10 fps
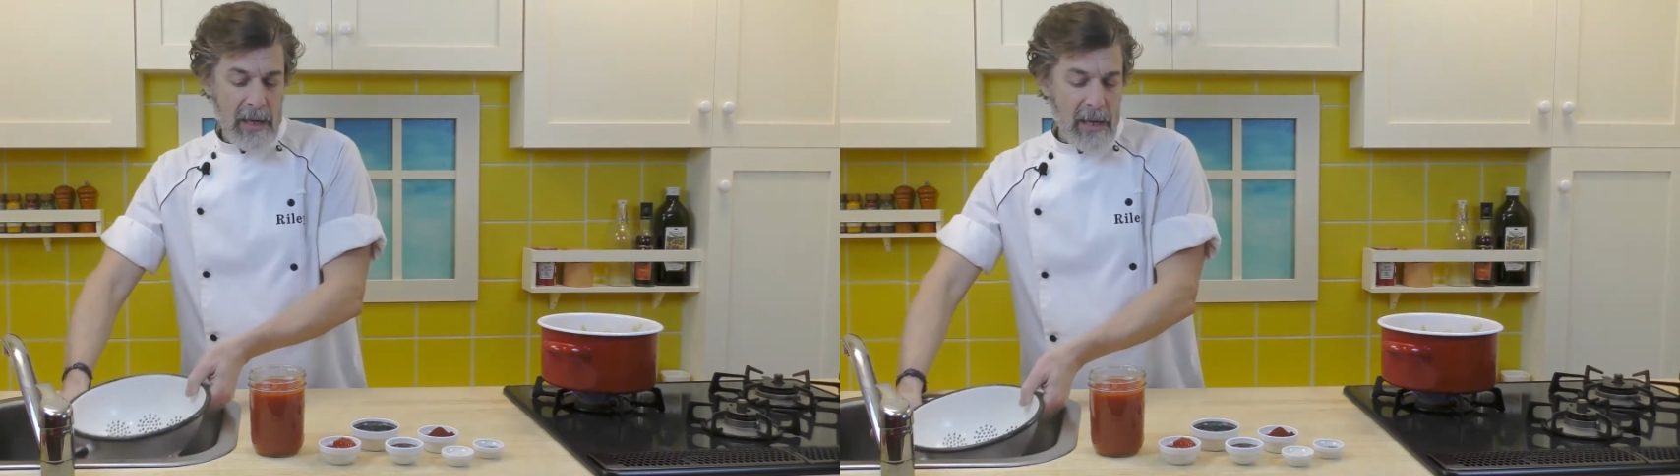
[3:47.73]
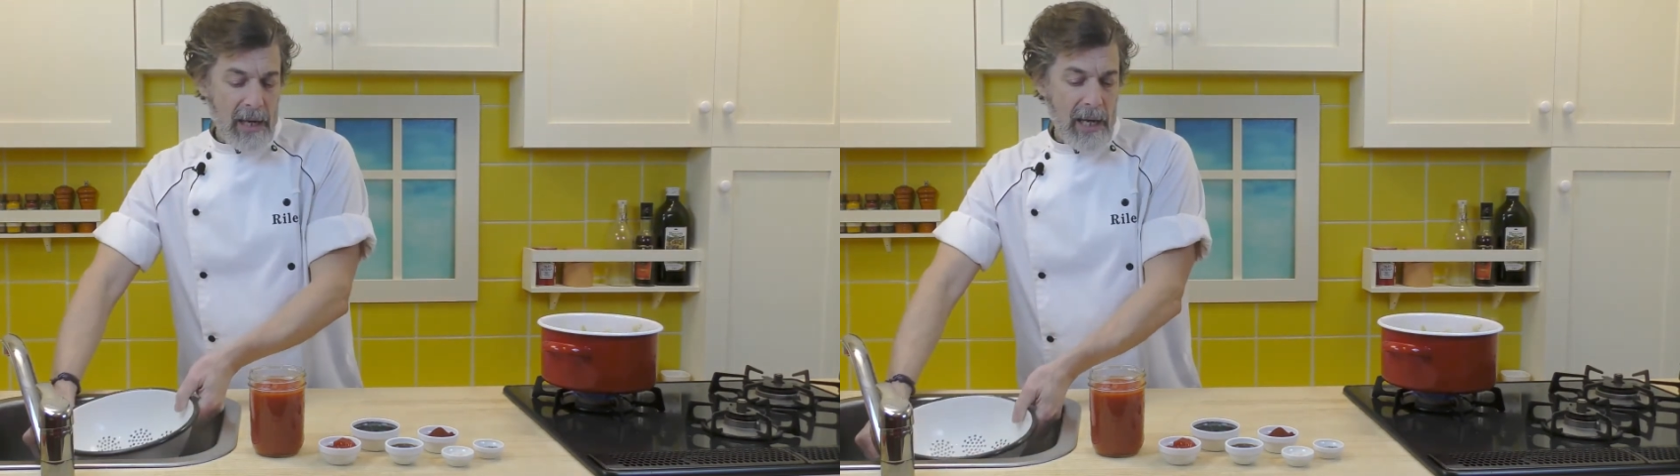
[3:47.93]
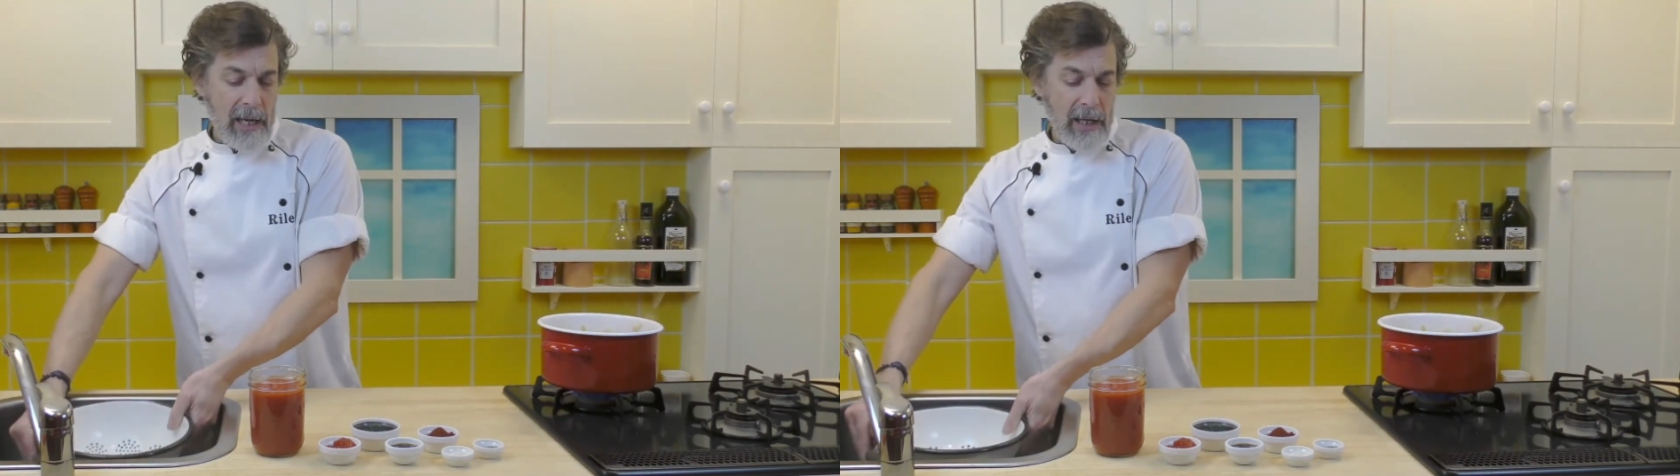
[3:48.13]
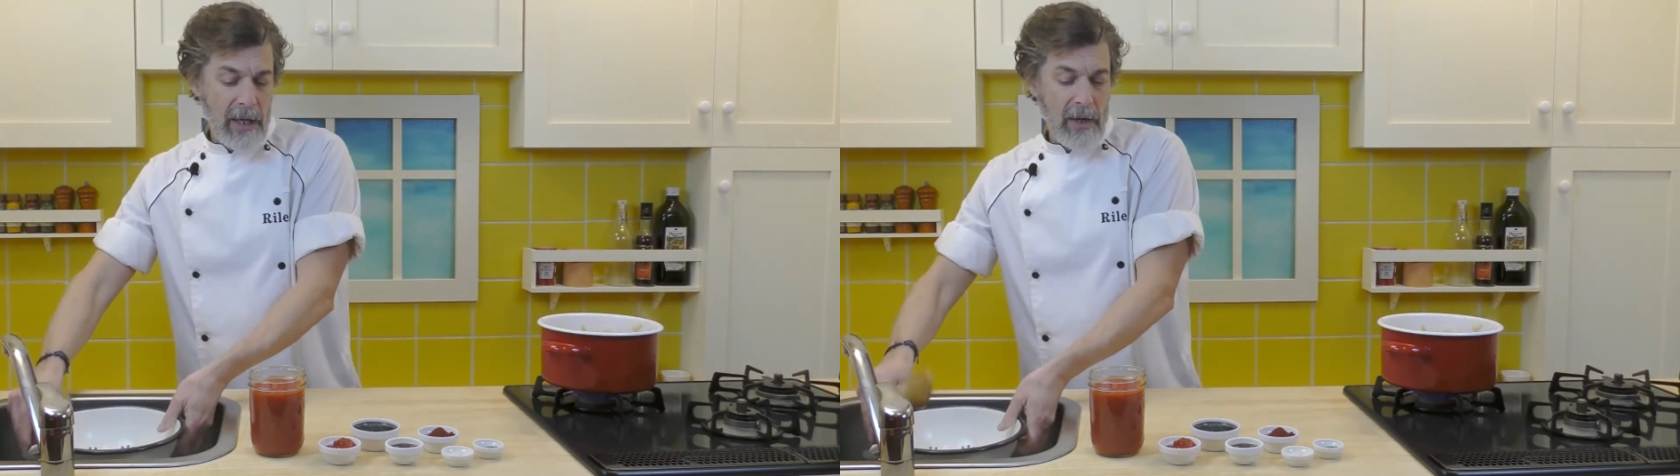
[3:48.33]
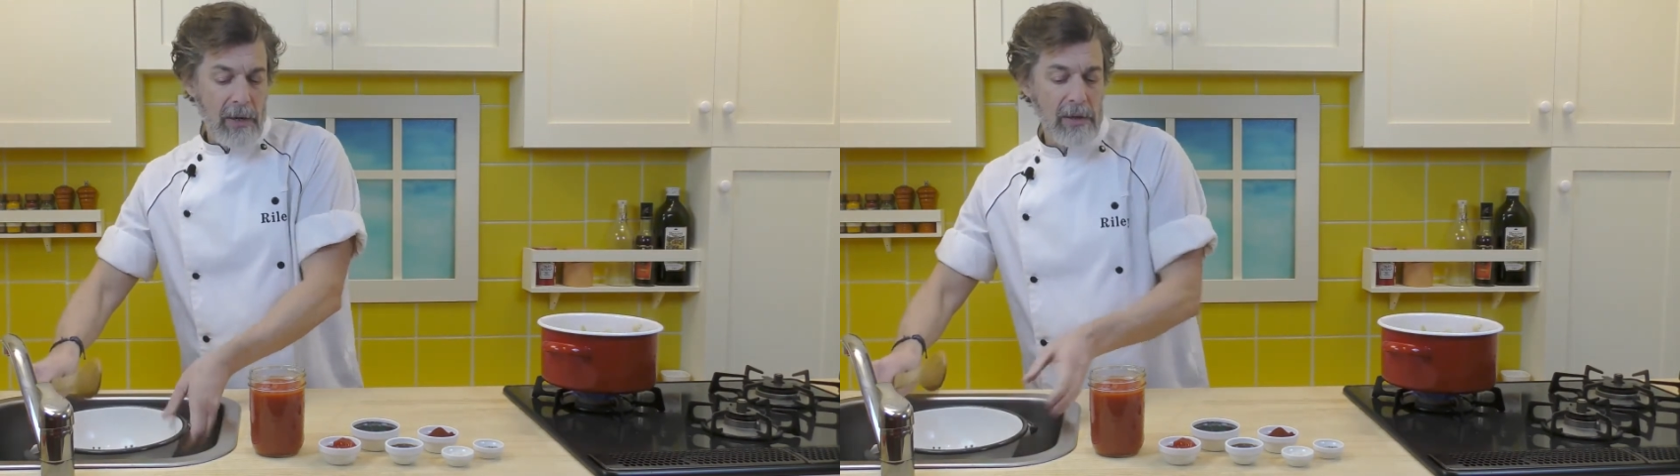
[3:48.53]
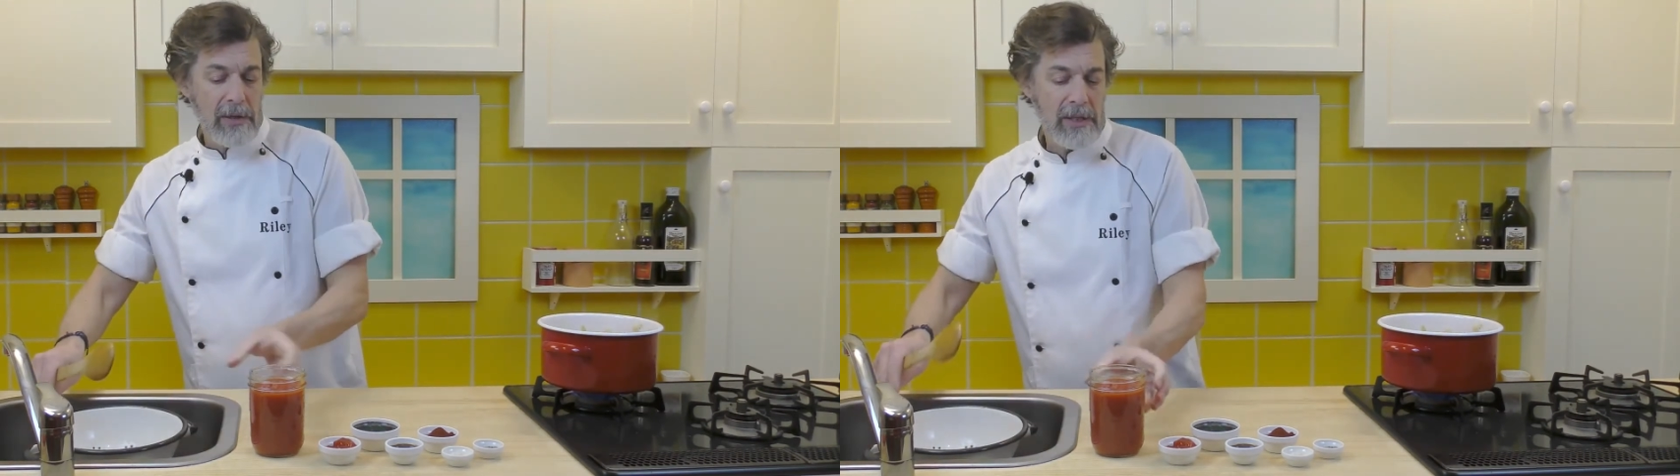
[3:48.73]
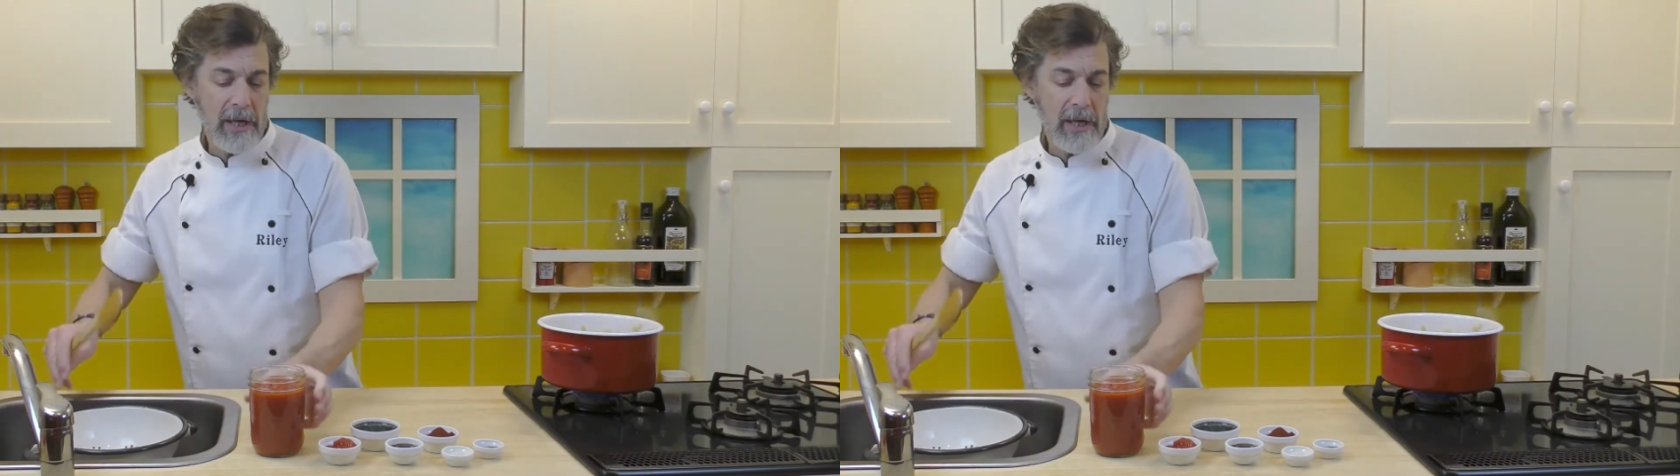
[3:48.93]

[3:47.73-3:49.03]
In goes